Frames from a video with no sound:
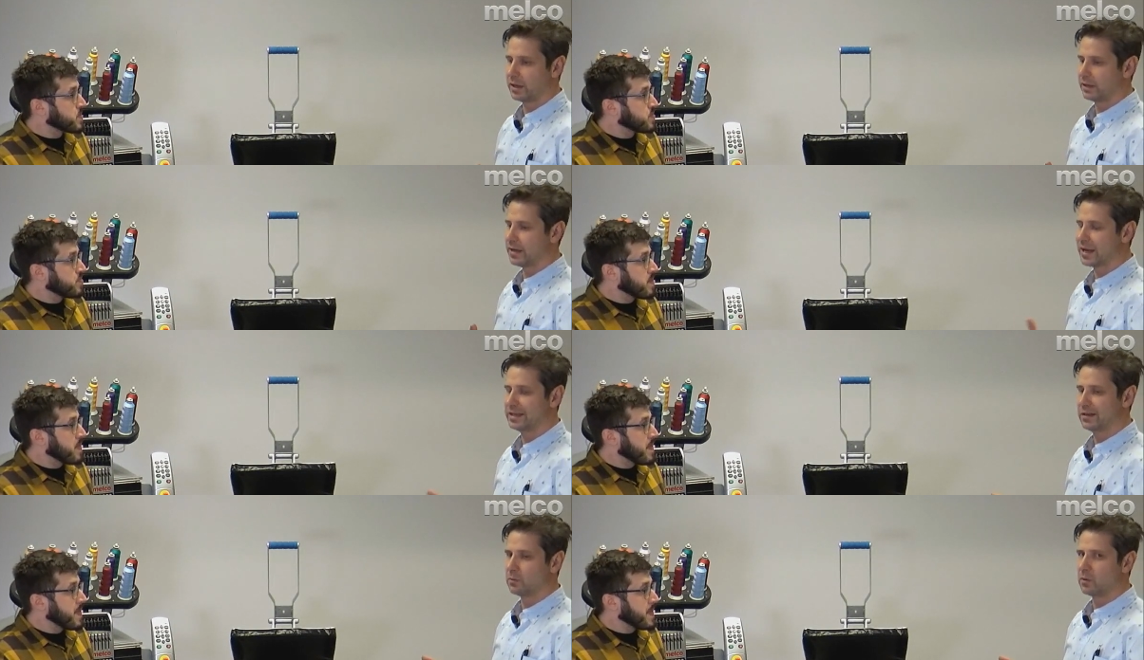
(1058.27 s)

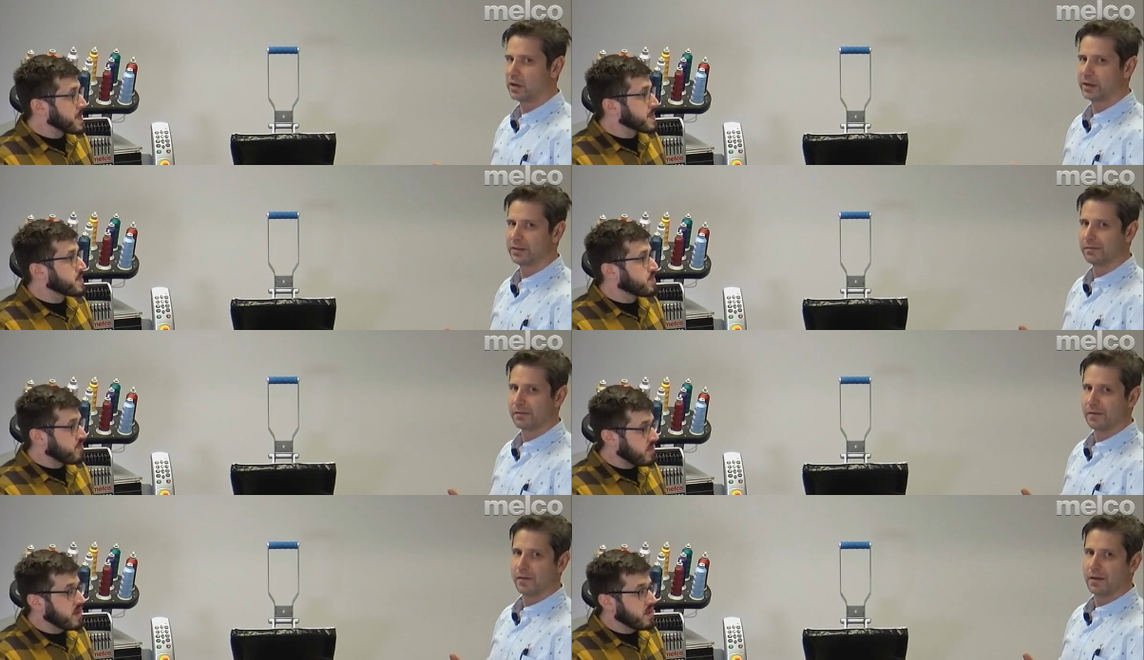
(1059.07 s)
Speaker 1: 90 to 1,
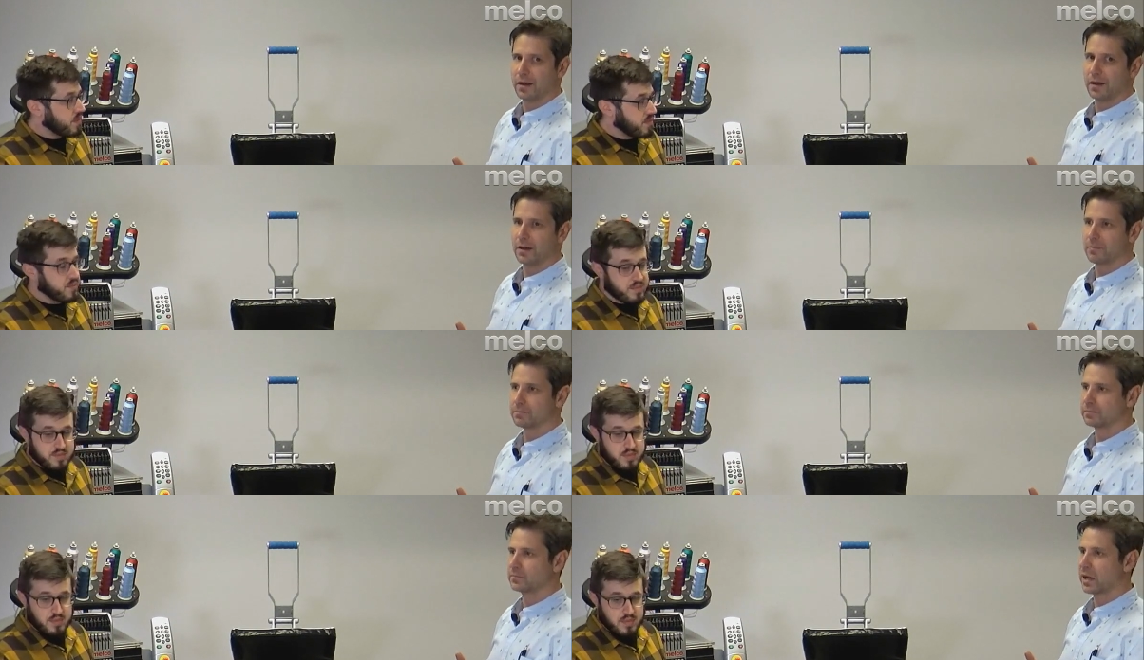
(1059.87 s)

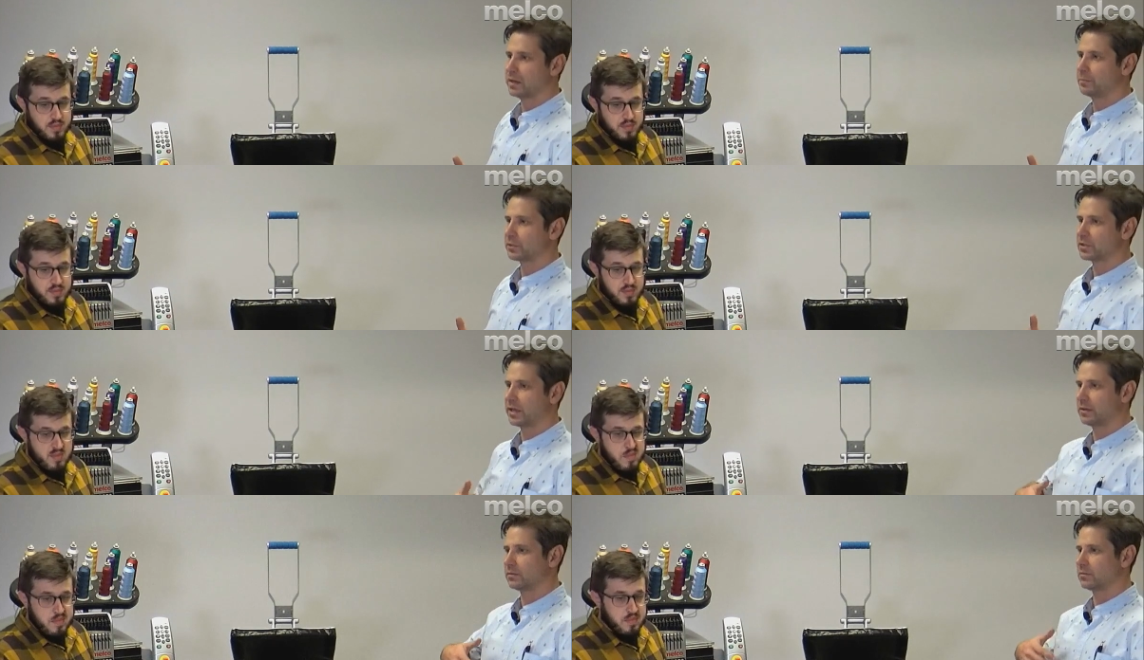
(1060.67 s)

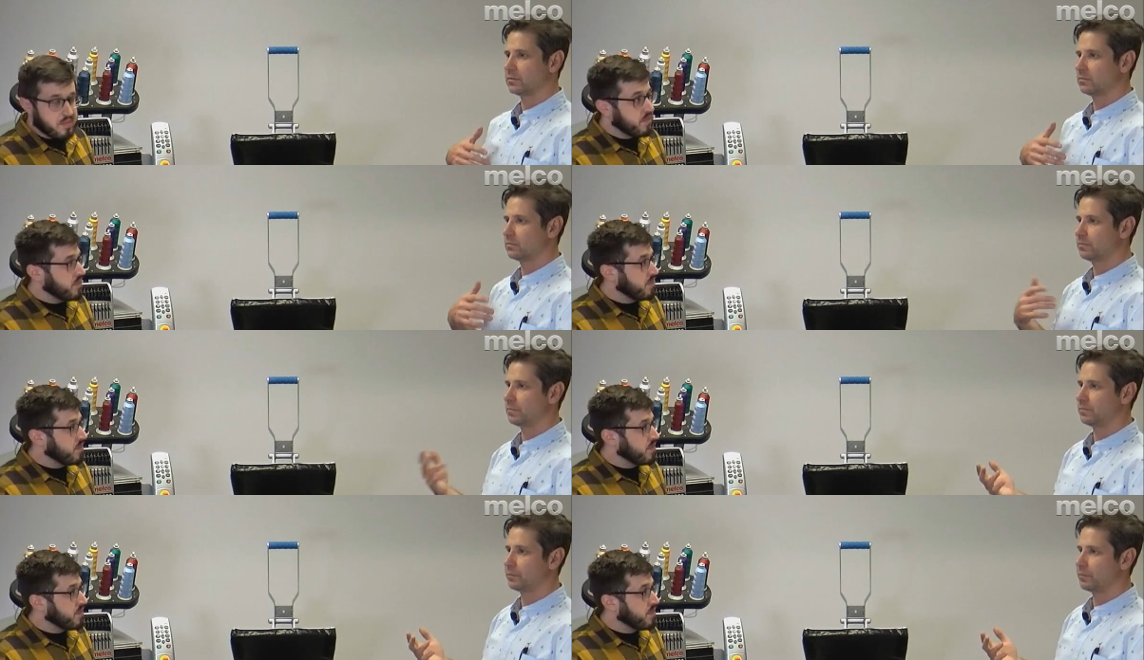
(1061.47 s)
90%
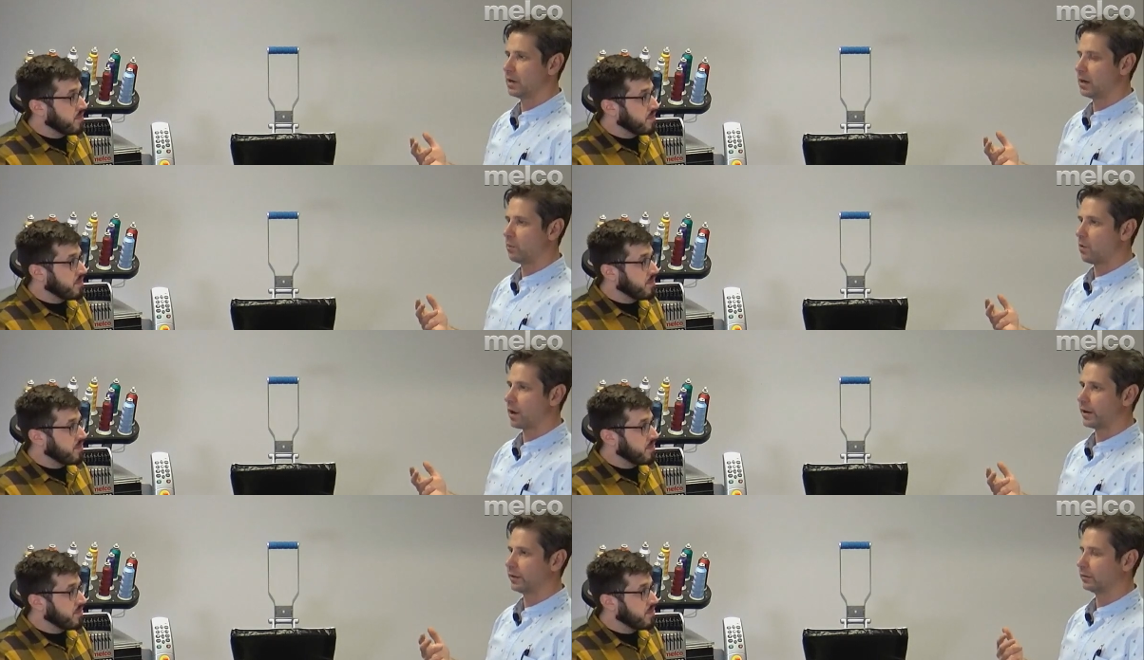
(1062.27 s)
um, uh,
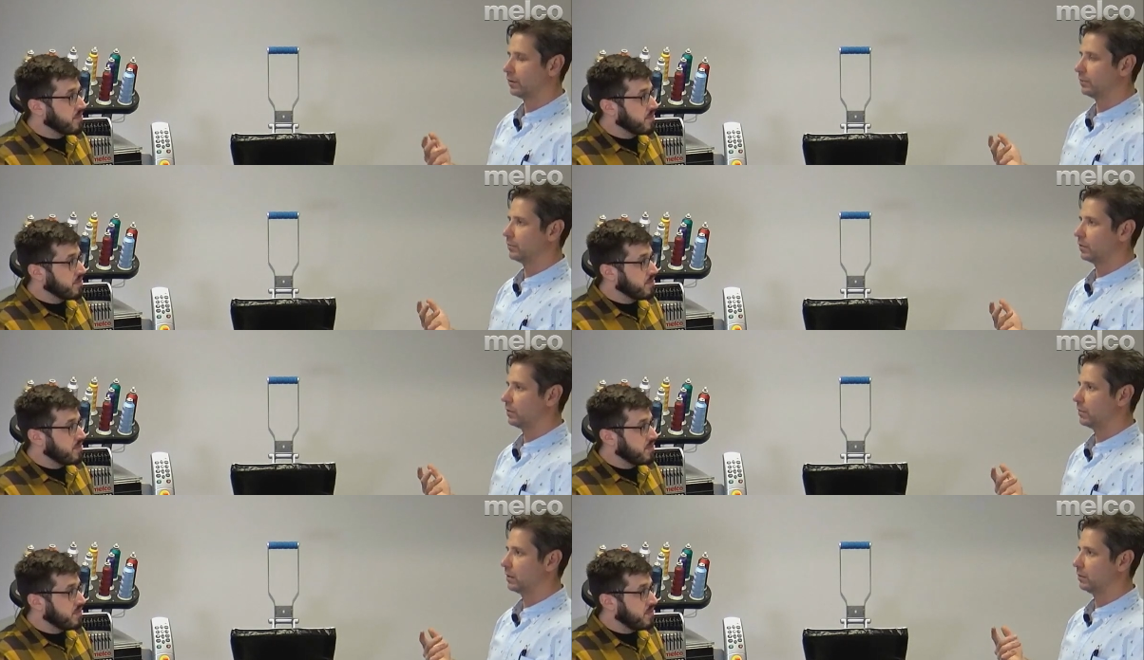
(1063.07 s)
water. Oh,
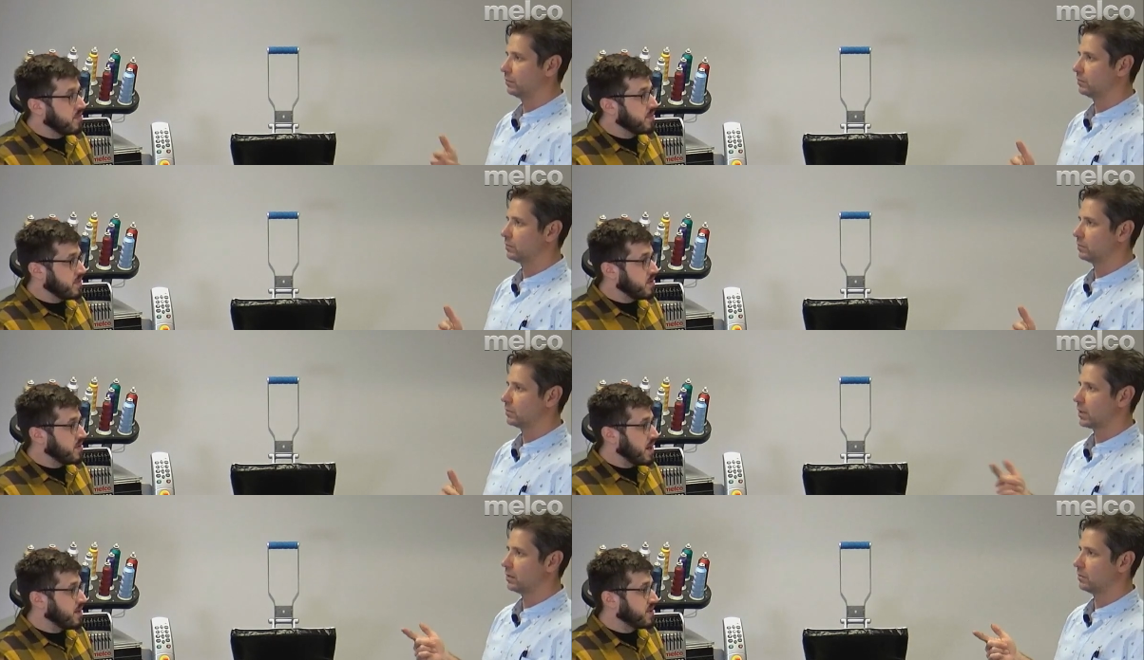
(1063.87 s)
it'd be
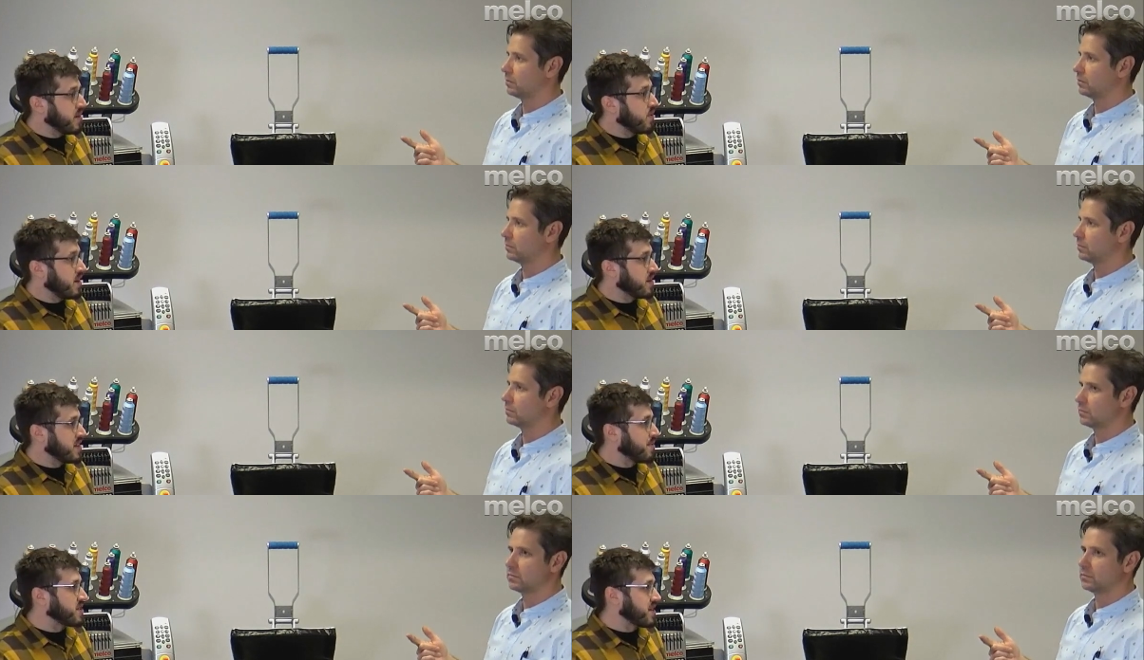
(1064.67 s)
Speaker 2: 90% water,
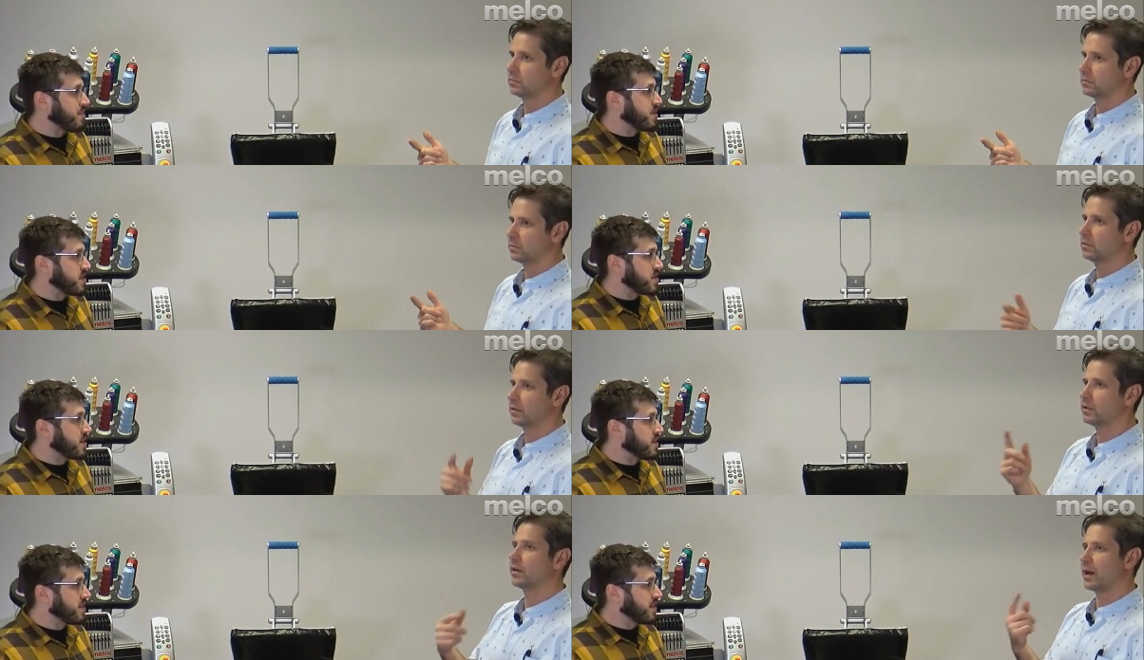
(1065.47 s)
10%
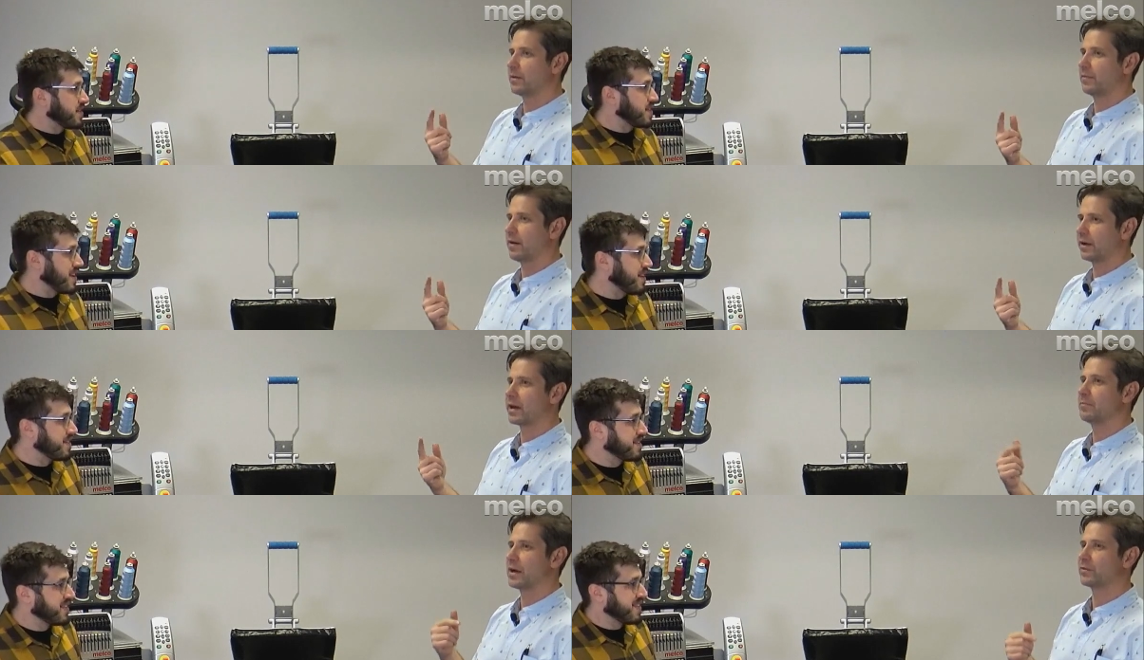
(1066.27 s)
pre-treat. You got it.
Speaker 1: Yeah, I
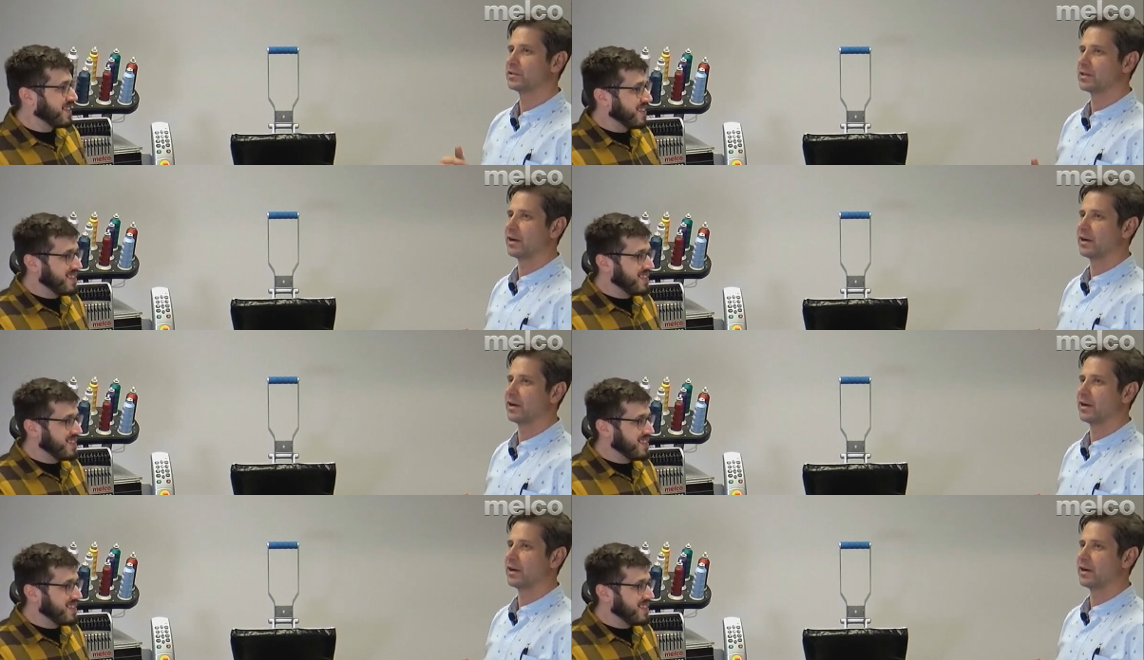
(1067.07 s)
got it backwards. Yeah.